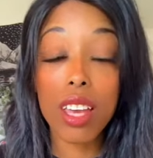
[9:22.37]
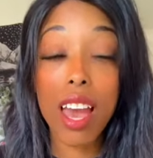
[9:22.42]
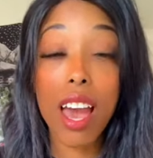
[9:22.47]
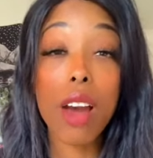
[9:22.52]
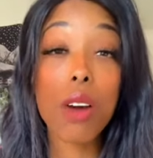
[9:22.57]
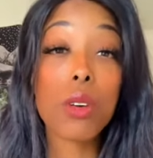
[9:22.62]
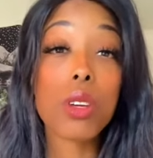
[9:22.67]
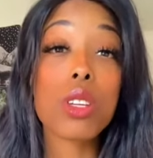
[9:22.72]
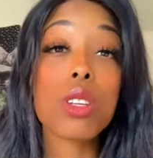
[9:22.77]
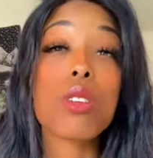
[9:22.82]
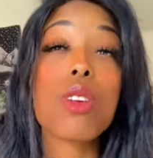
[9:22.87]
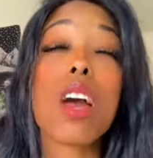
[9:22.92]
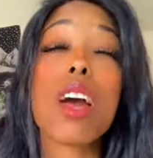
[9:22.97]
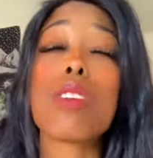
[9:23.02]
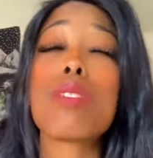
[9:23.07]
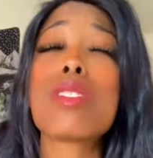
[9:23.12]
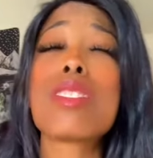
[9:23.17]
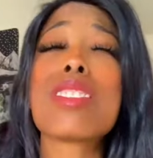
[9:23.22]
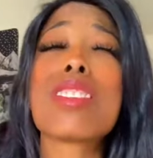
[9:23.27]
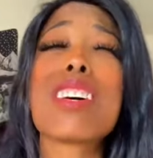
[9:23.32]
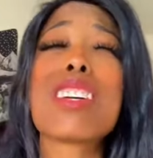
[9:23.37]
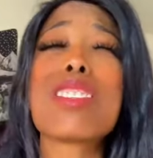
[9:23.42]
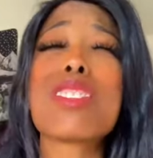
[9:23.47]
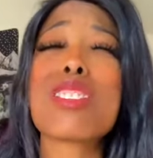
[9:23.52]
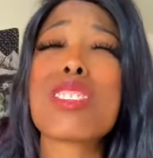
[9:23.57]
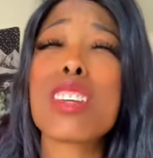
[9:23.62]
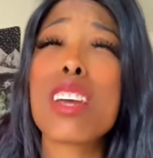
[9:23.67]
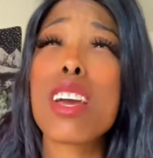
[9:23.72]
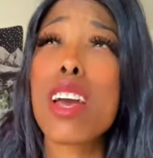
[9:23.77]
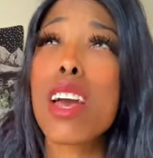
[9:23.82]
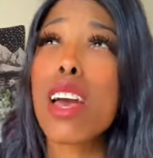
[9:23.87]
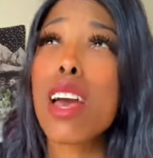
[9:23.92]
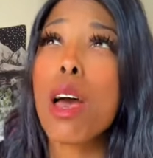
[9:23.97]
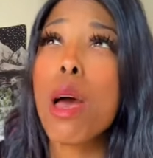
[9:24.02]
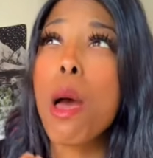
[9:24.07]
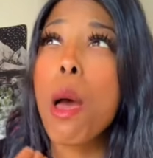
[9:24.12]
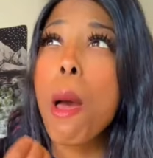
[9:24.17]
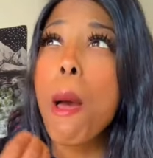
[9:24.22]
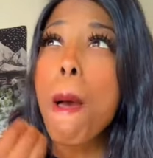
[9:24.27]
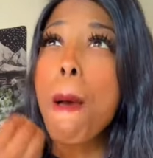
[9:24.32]
How can you have such
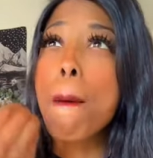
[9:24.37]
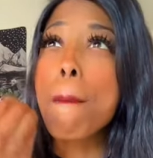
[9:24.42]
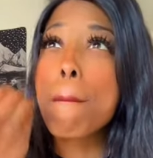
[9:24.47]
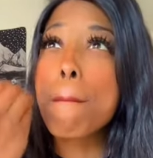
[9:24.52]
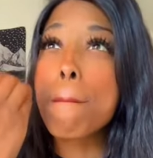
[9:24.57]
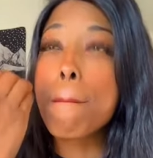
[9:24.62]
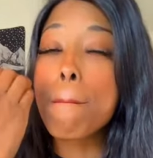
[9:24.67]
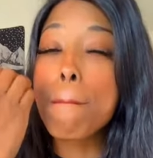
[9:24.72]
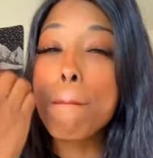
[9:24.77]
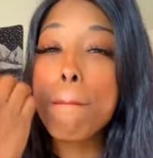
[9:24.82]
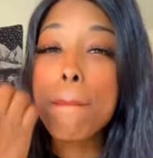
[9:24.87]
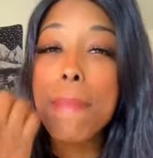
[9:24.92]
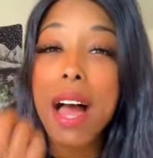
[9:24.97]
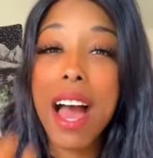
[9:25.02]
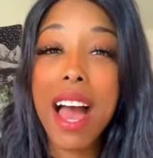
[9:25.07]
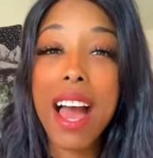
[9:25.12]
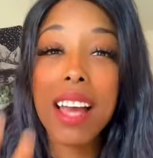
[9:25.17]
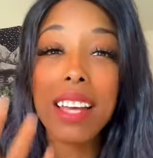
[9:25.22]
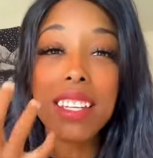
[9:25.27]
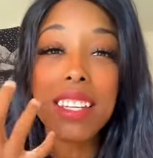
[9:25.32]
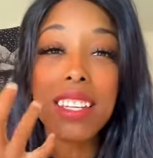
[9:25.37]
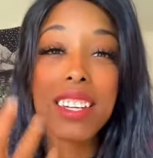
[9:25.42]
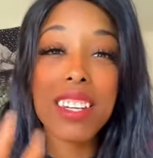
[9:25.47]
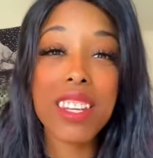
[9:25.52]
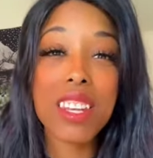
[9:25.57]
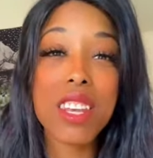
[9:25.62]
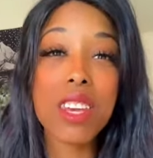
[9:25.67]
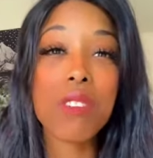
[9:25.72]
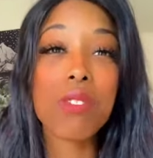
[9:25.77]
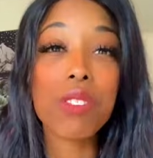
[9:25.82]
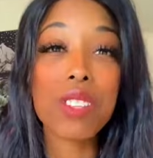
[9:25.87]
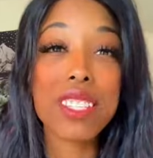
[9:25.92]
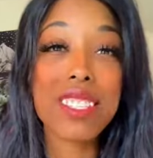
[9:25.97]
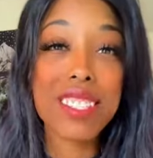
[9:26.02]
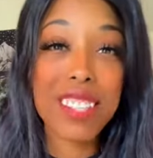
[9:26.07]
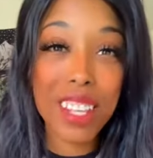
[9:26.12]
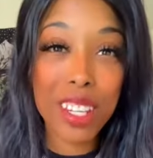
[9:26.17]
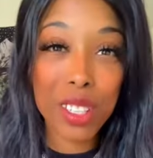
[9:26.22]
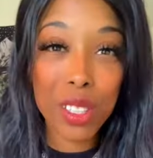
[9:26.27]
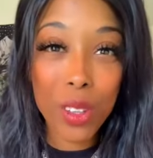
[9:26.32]

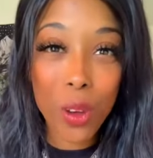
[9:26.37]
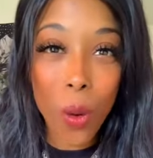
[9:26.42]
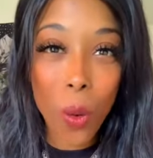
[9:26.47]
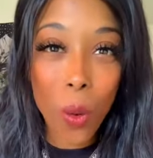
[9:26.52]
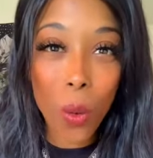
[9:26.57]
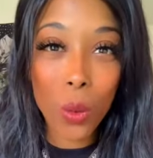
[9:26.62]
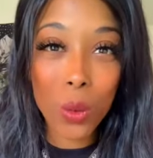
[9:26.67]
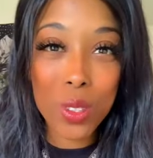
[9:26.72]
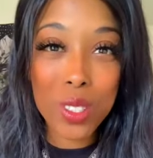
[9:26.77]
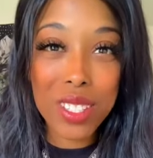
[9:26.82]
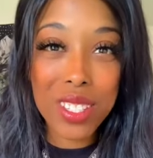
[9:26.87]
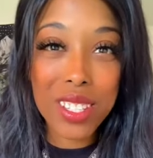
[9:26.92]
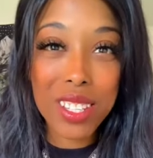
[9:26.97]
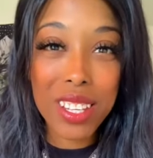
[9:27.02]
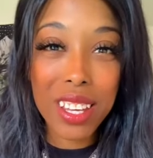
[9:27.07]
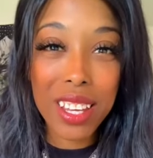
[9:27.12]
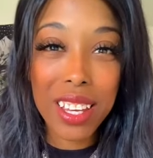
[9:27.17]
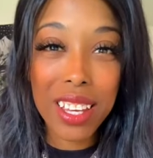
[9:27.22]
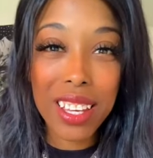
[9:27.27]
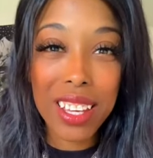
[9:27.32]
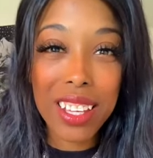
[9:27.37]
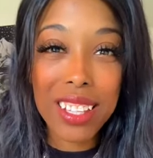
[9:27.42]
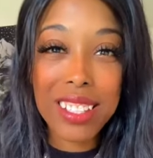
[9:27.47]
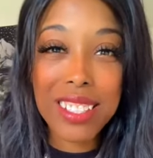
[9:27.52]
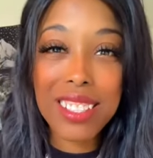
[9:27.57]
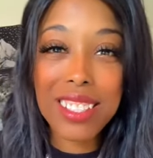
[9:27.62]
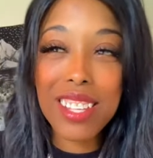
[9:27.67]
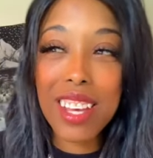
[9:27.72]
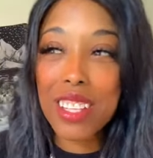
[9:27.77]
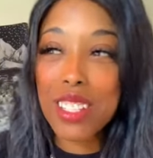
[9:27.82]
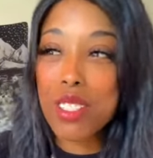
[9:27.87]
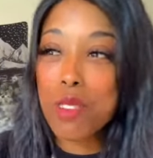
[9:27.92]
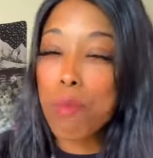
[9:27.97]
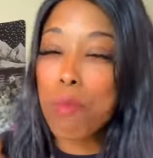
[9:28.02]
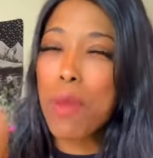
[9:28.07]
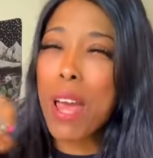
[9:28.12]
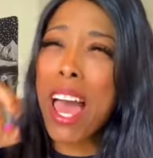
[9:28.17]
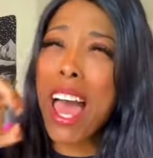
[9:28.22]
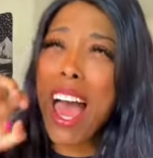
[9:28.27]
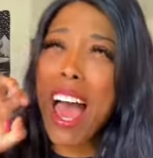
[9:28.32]
magnificent goals,
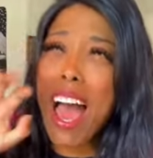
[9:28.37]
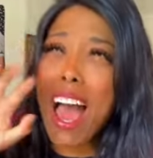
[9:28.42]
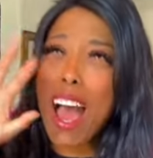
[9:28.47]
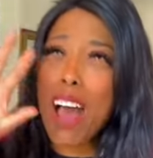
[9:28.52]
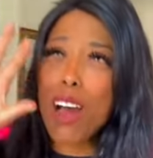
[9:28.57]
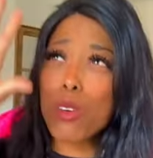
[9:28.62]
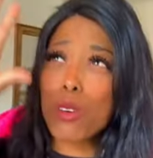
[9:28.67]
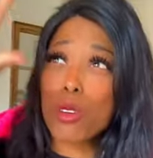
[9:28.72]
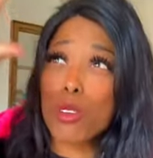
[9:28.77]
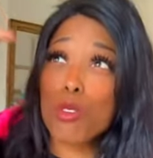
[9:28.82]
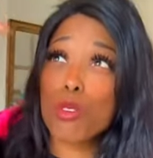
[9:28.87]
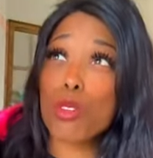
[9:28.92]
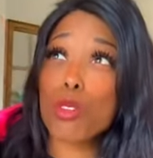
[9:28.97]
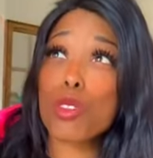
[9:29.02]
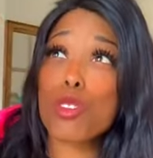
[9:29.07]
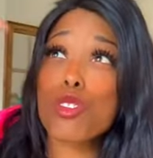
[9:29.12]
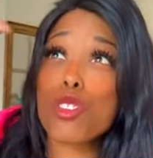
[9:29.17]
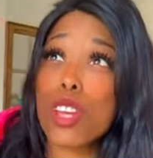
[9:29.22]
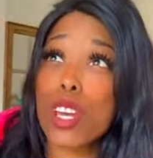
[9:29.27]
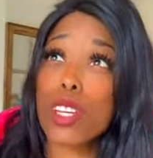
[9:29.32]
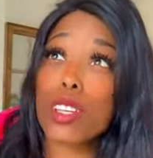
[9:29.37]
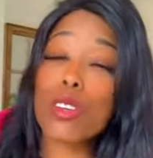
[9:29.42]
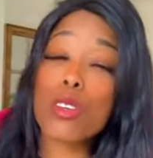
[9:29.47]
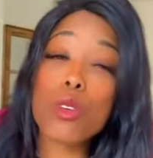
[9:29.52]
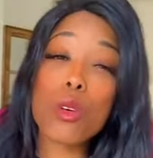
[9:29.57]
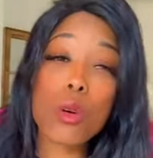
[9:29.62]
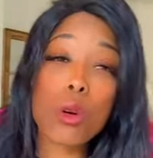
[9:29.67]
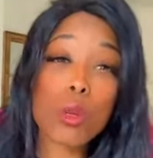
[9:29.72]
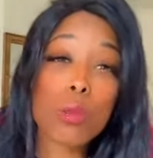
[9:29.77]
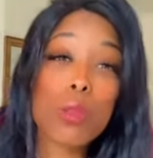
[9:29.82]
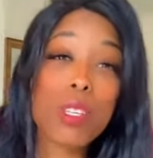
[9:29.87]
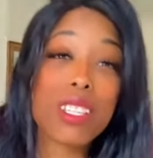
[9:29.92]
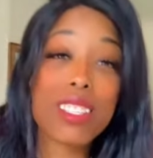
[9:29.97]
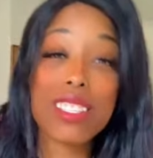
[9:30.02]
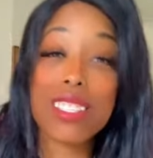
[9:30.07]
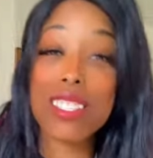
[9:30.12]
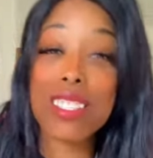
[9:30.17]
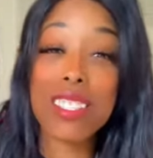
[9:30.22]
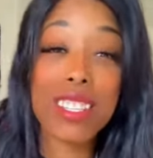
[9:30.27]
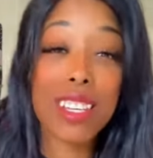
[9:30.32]
such powerful,
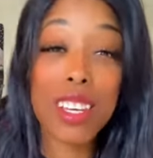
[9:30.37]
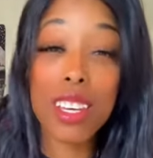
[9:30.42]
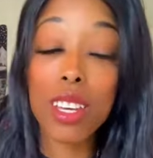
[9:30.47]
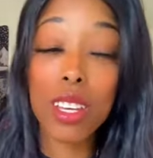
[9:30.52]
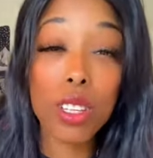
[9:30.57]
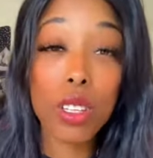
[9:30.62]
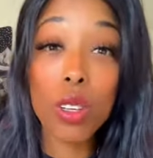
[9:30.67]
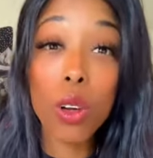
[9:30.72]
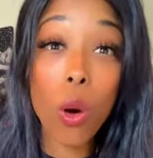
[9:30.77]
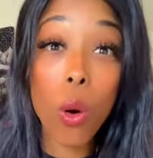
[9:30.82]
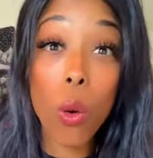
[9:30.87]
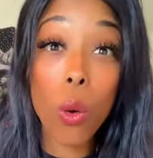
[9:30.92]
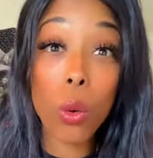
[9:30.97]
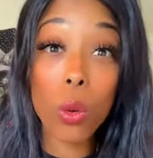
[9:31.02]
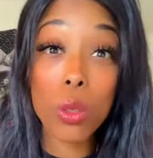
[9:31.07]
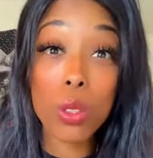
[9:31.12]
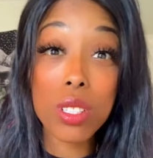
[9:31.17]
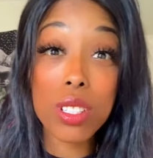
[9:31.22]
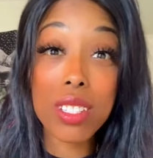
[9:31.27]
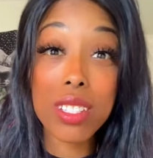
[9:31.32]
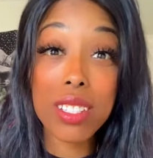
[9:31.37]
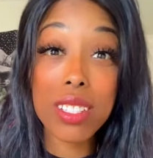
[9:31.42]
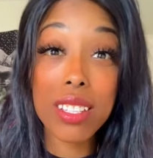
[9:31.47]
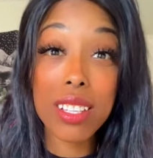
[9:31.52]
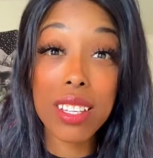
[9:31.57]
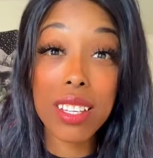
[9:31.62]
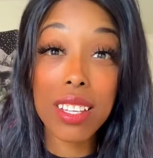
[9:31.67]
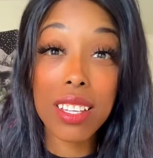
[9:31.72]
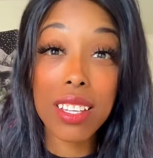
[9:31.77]
ginormous goals